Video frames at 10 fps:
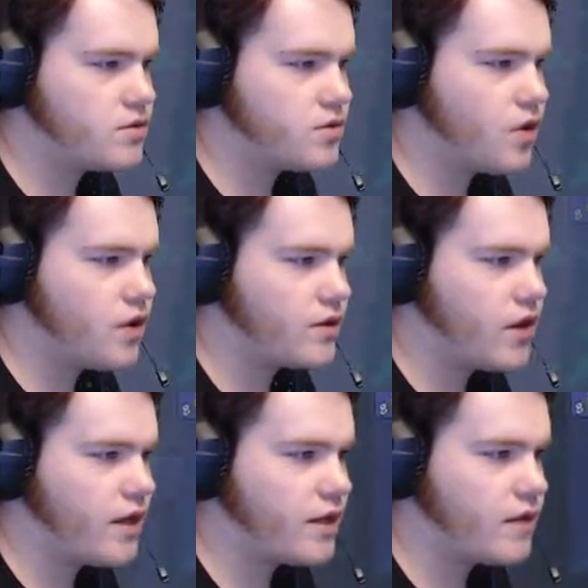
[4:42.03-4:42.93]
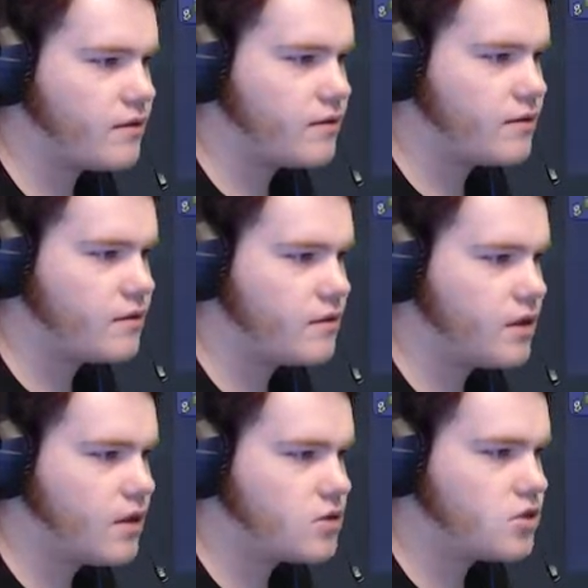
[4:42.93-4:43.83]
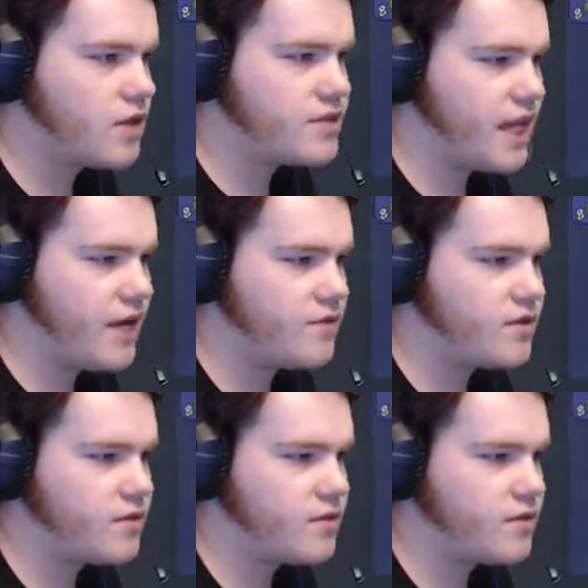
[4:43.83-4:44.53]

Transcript: throw on the ground again. So I saved.